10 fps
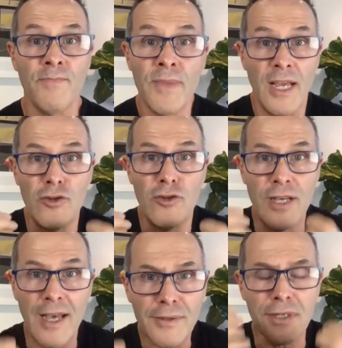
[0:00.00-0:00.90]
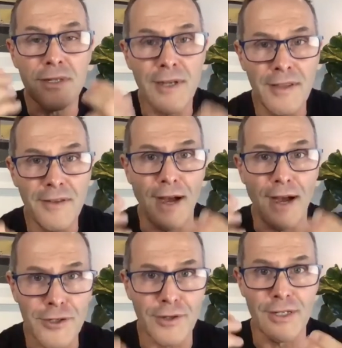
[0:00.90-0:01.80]
is you get to see the facial
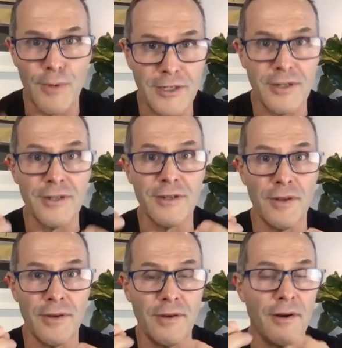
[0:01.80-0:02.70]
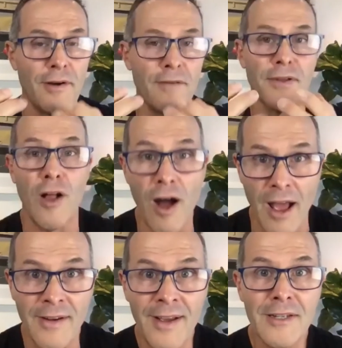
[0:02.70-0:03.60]
expressions of the client. Yeah.
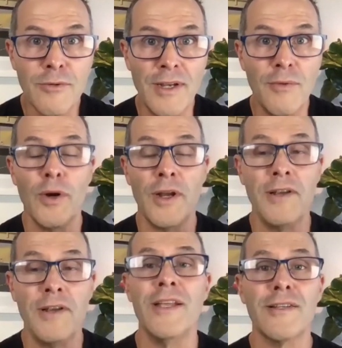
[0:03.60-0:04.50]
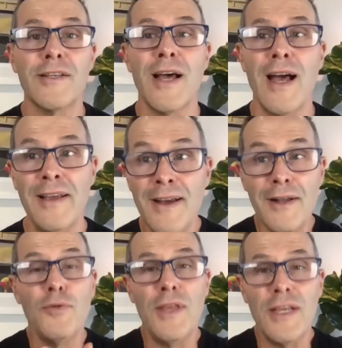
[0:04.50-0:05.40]
So when you say
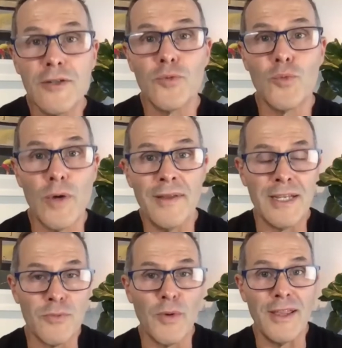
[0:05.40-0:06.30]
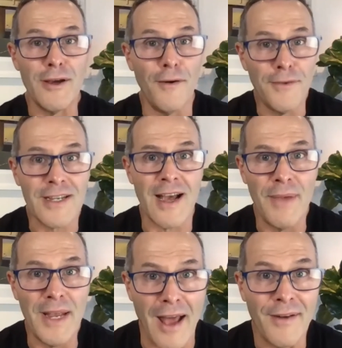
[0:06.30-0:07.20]
this is where the offers come in
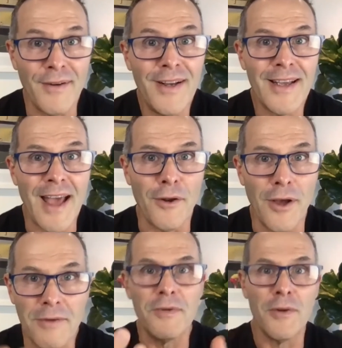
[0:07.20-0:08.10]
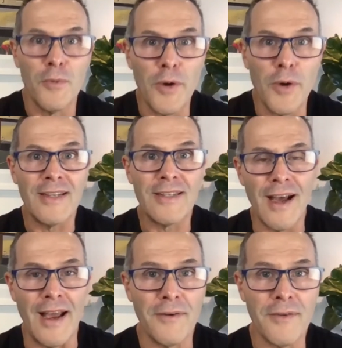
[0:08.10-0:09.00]
at, and like, you know, what do they
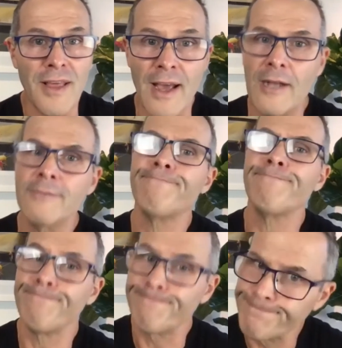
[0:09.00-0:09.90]
say? Do they go, yeah,